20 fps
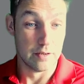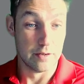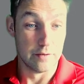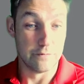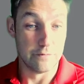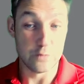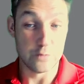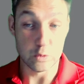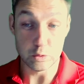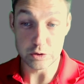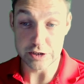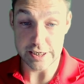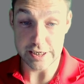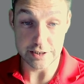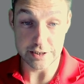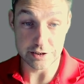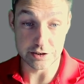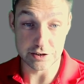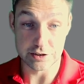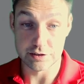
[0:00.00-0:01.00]
Full
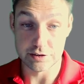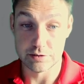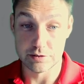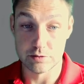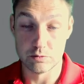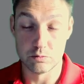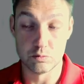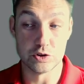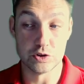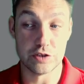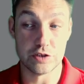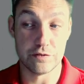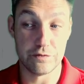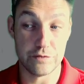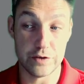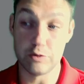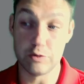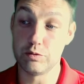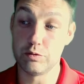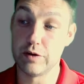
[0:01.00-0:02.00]
text was the
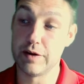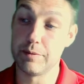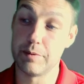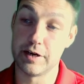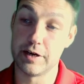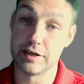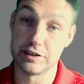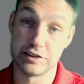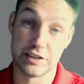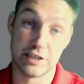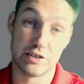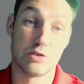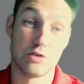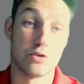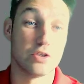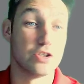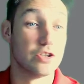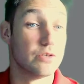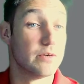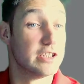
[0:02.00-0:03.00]
field whereby I said you
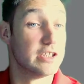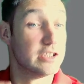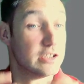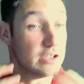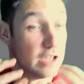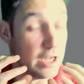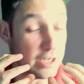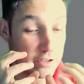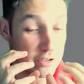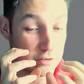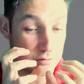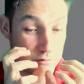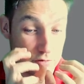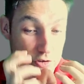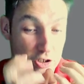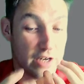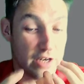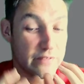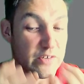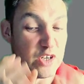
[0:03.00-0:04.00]
can do a
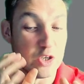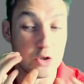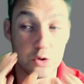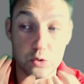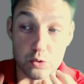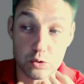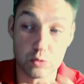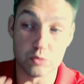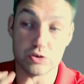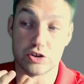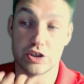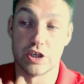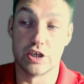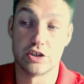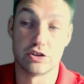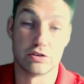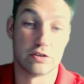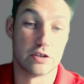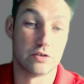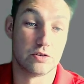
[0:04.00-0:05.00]
kind of a Google
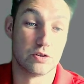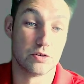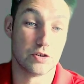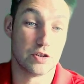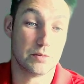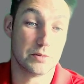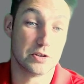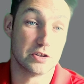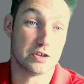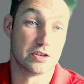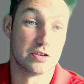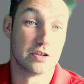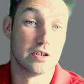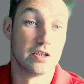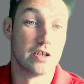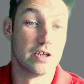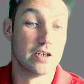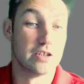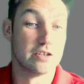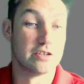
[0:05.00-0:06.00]
search on those documents.
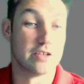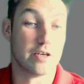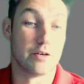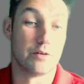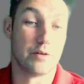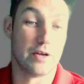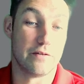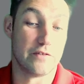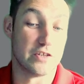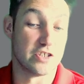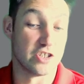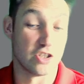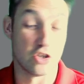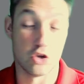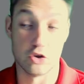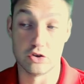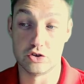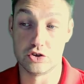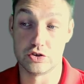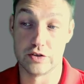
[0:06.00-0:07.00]
So if it's a
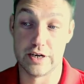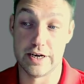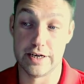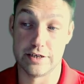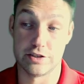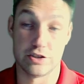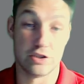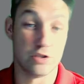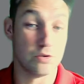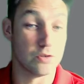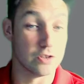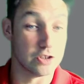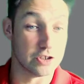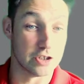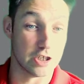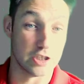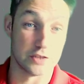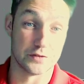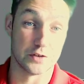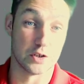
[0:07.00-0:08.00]
contract, you could
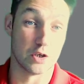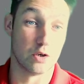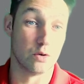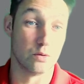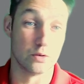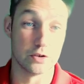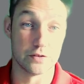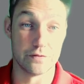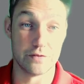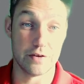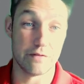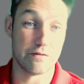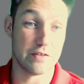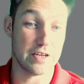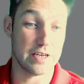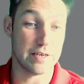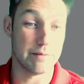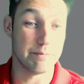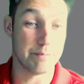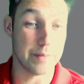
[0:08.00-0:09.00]
search for clause
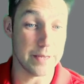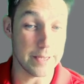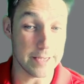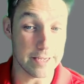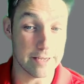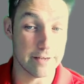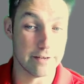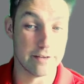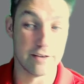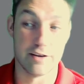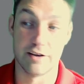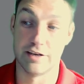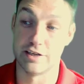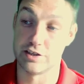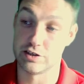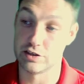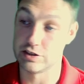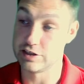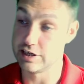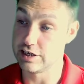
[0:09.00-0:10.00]
15b, and it's
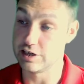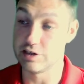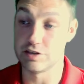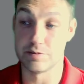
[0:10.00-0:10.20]
going to take you